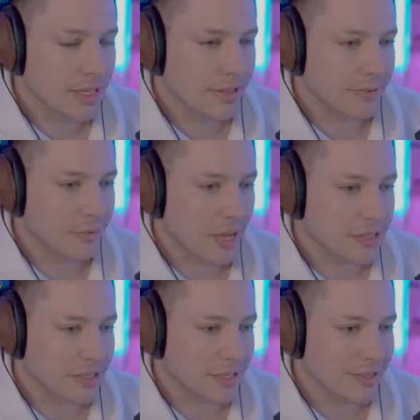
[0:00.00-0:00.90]
It's a
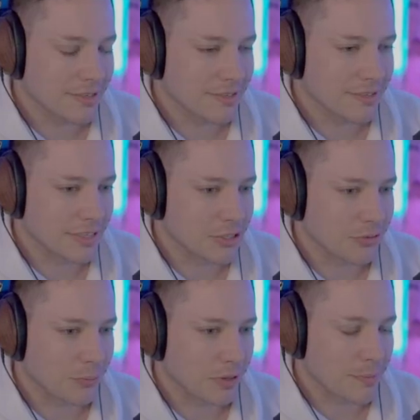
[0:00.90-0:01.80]
flashlight. It's just
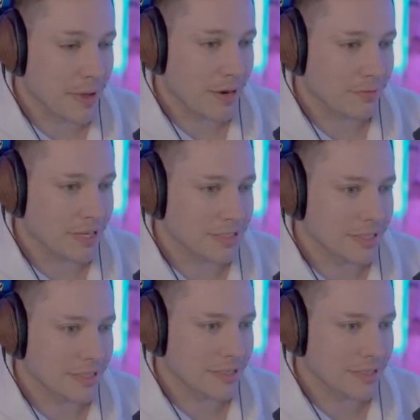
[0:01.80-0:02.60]
a really bad flashlight.